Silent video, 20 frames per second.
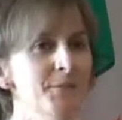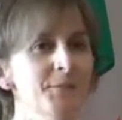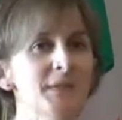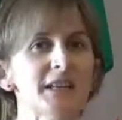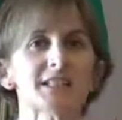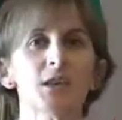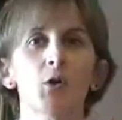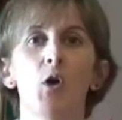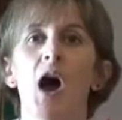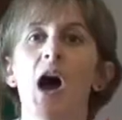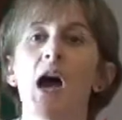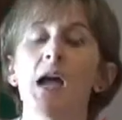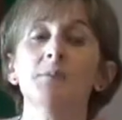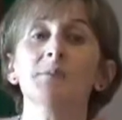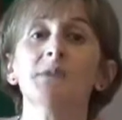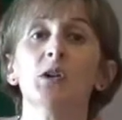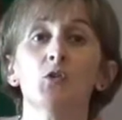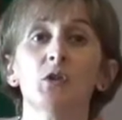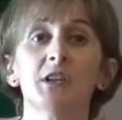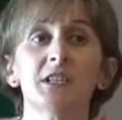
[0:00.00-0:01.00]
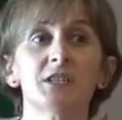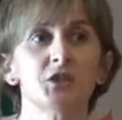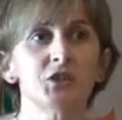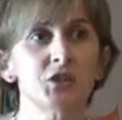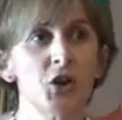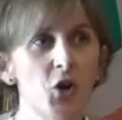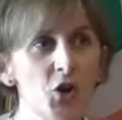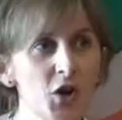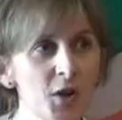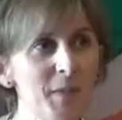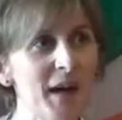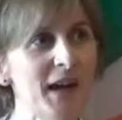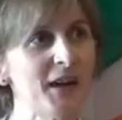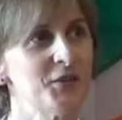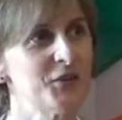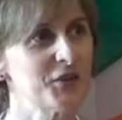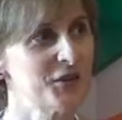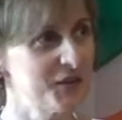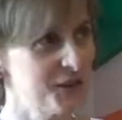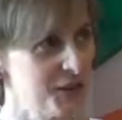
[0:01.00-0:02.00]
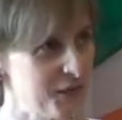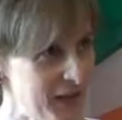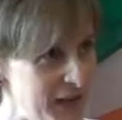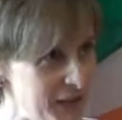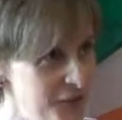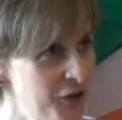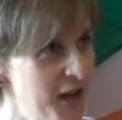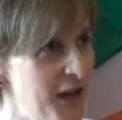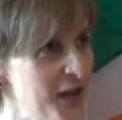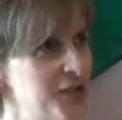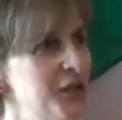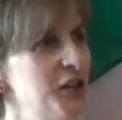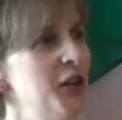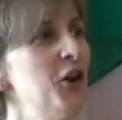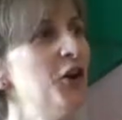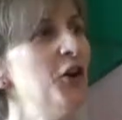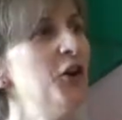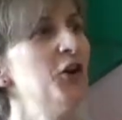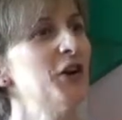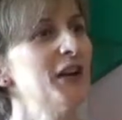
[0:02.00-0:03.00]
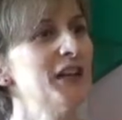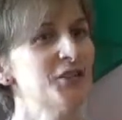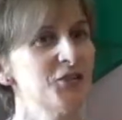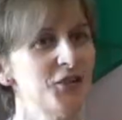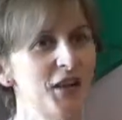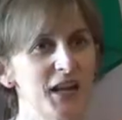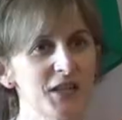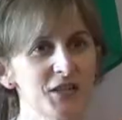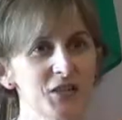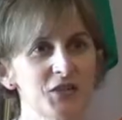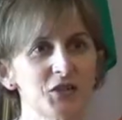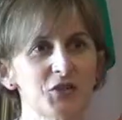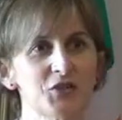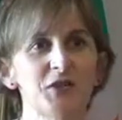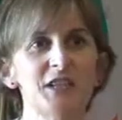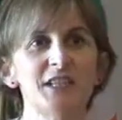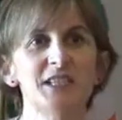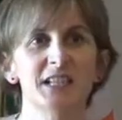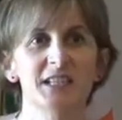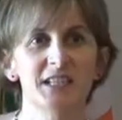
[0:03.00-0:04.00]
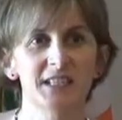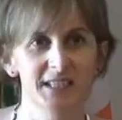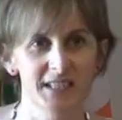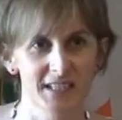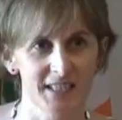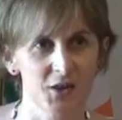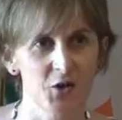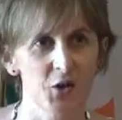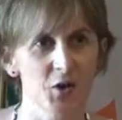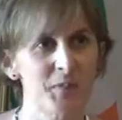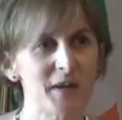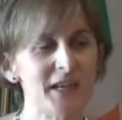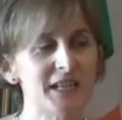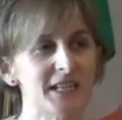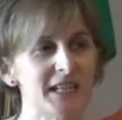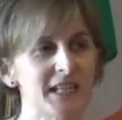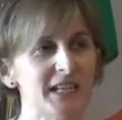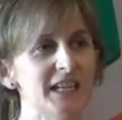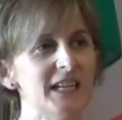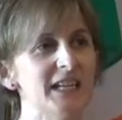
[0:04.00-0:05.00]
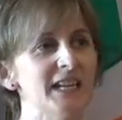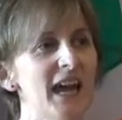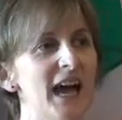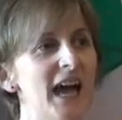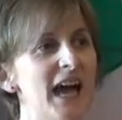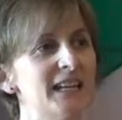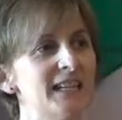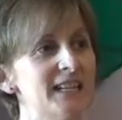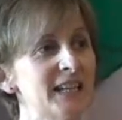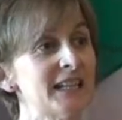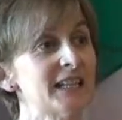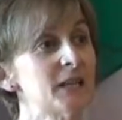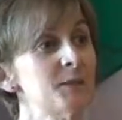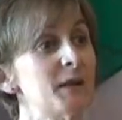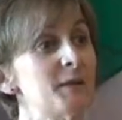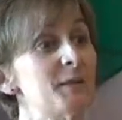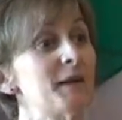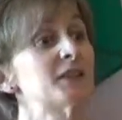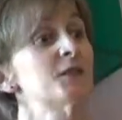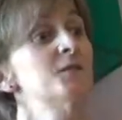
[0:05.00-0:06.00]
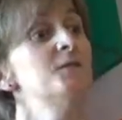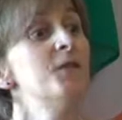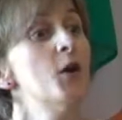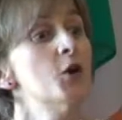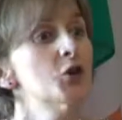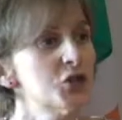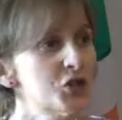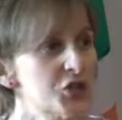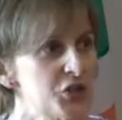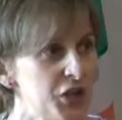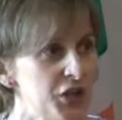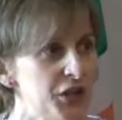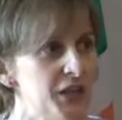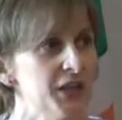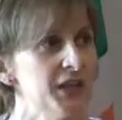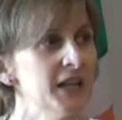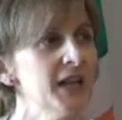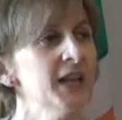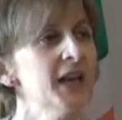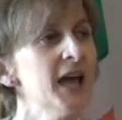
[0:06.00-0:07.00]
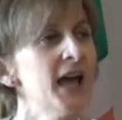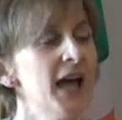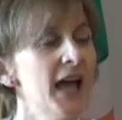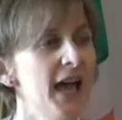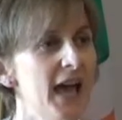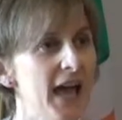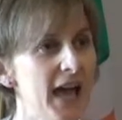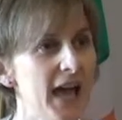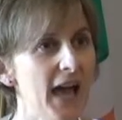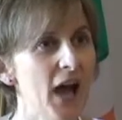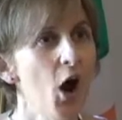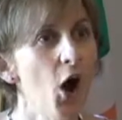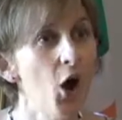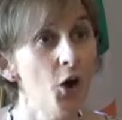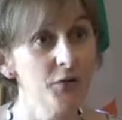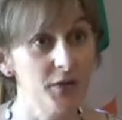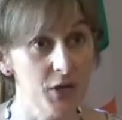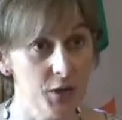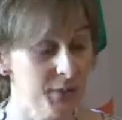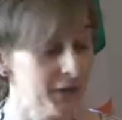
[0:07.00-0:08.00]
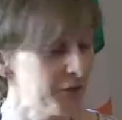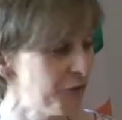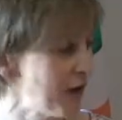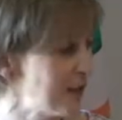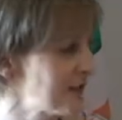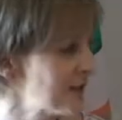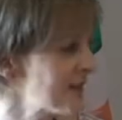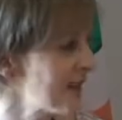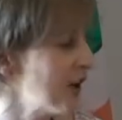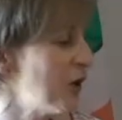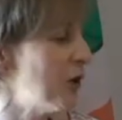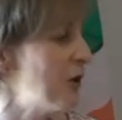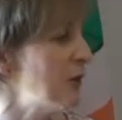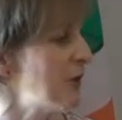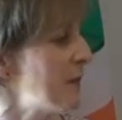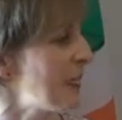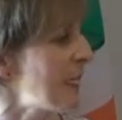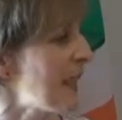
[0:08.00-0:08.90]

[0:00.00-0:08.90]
So I'm going to talk about sort of international law, international treaties, the CRPD, and a little bit about the function of human rights law.